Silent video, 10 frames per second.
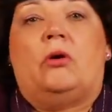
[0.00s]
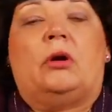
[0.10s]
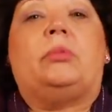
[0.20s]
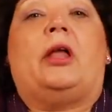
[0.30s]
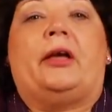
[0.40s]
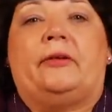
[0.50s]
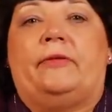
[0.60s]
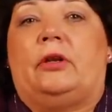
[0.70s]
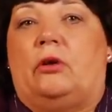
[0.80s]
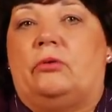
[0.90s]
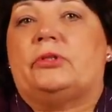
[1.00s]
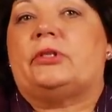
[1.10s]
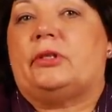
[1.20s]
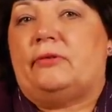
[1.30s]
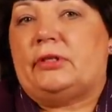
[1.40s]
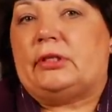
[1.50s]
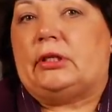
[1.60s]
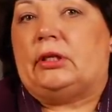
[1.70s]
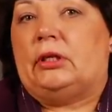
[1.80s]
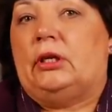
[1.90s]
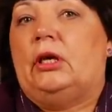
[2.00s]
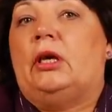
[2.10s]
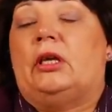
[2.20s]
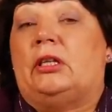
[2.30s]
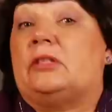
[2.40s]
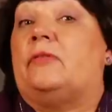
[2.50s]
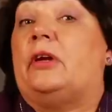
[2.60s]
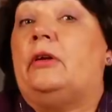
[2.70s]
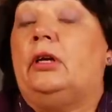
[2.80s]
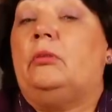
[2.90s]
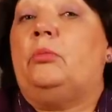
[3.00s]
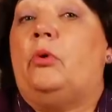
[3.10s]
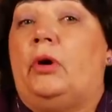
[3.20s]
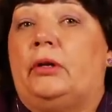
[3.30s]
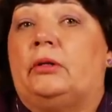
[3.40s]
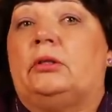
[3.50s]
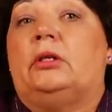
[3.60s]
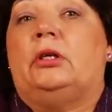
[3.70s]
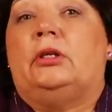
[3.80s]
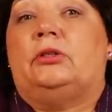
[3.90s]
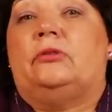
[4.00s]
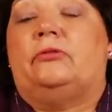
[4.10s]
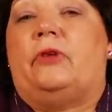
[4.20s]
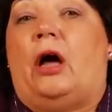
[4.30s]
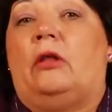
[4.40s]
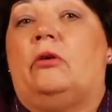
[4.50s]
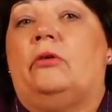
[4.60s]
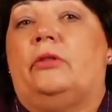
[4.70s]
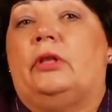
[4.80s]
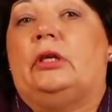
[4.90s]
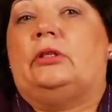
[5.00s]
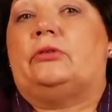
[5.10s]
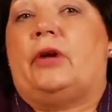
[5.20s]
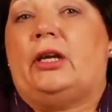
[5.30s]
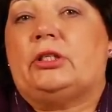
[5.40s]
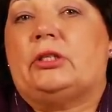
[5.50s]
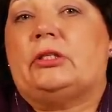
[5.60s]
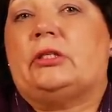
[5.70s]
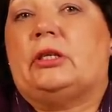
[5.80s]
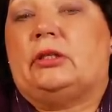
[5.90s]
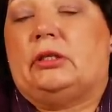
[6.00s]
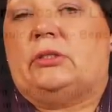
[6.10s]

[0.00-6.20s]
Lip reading: or applying for loan servicing. It is very important to follow the directions that the